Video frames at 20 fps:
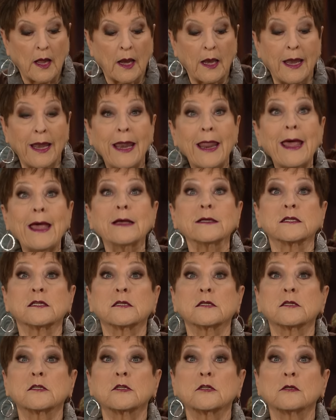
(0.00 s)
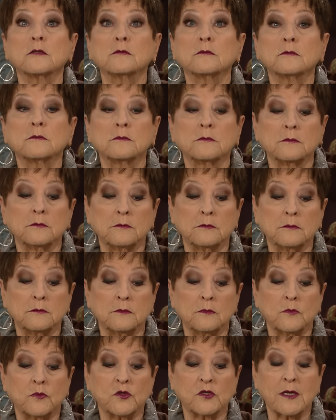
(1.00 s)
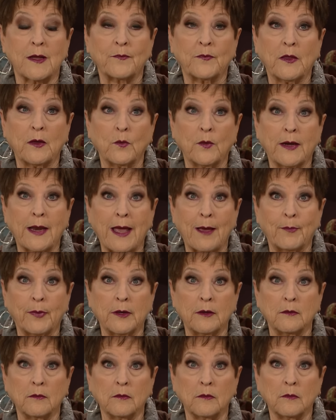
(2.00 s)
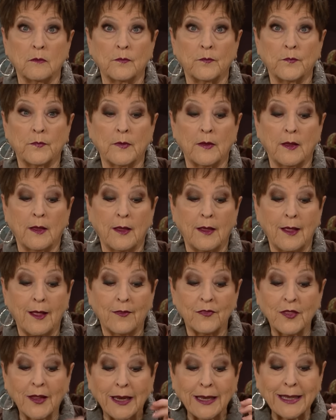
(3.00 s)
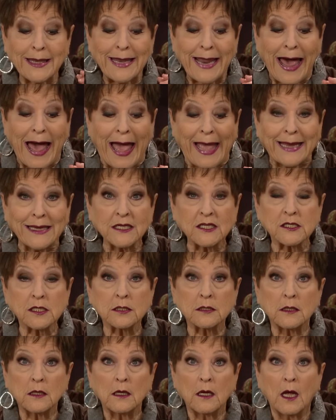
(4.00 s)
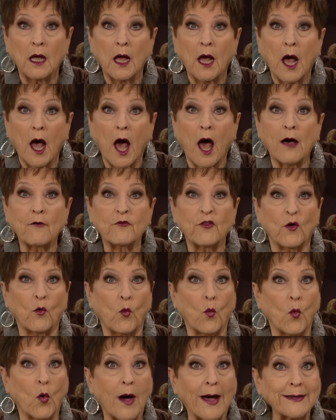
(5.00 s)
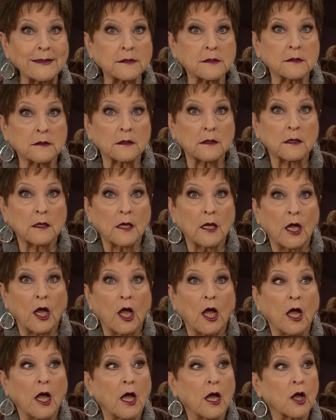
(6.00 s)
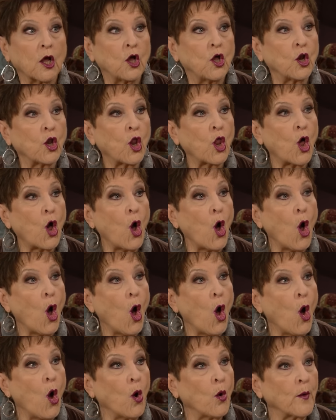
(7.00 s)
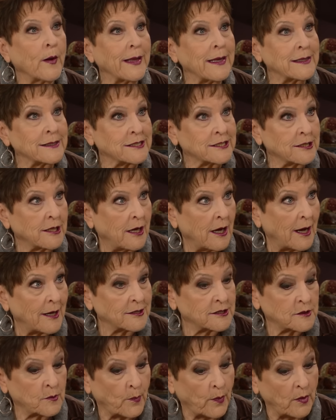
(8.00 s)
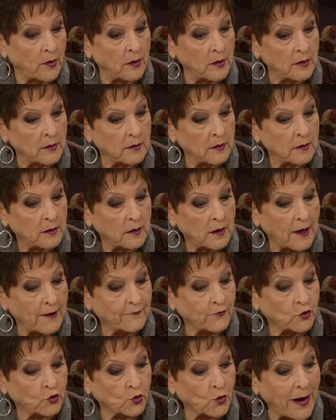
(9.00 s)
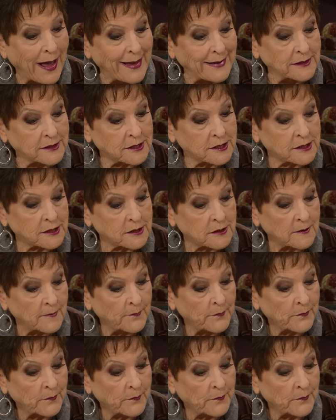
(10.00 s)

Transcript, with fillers: lest something would happen. The mm, light, light, of the what? Glorious. Glorious gospel of Christ,